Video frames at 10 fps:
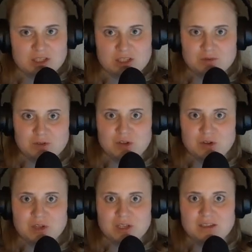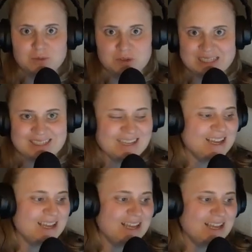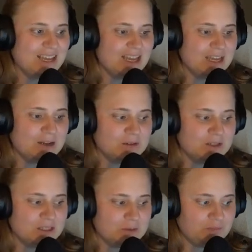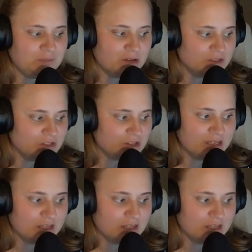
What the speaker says: And also Alligatoah produces his own stuff.